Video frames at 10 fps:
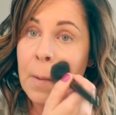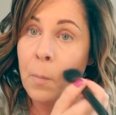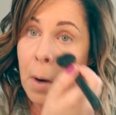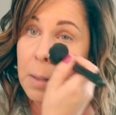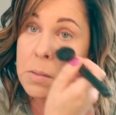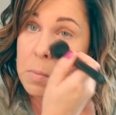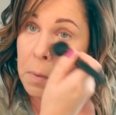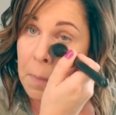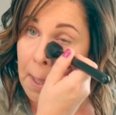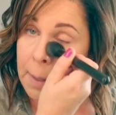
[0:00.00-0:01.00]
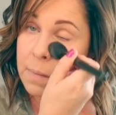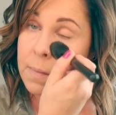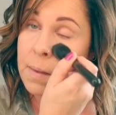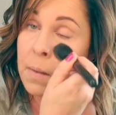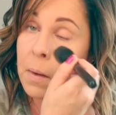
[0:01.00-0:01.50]
where I just put that
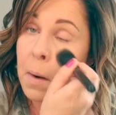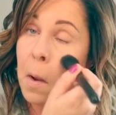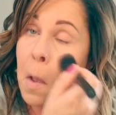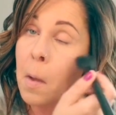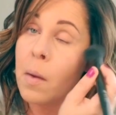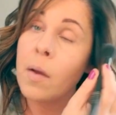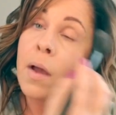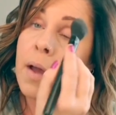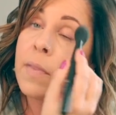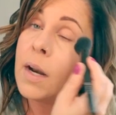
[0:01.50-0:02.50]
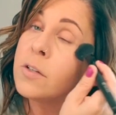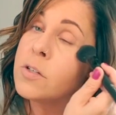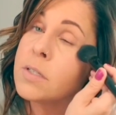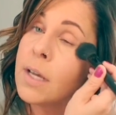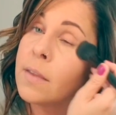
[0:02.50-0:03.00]
concealer, and then I
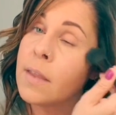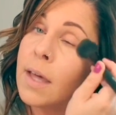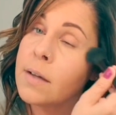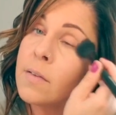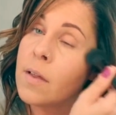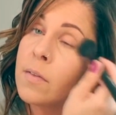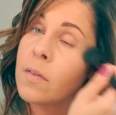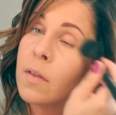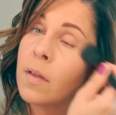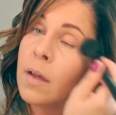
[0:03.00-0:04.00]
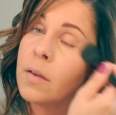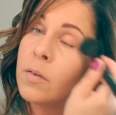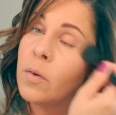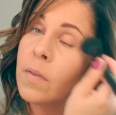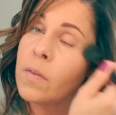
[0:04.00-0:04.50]
just take the excess and
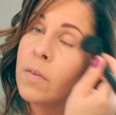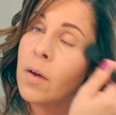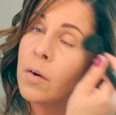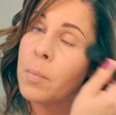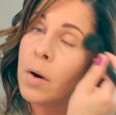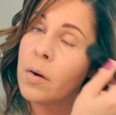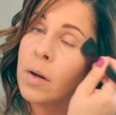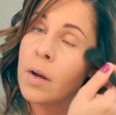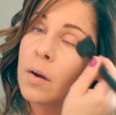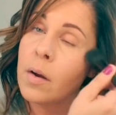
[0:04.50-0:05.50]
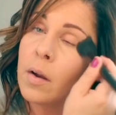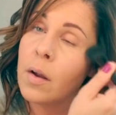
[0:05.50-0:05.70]
do on this outer part here.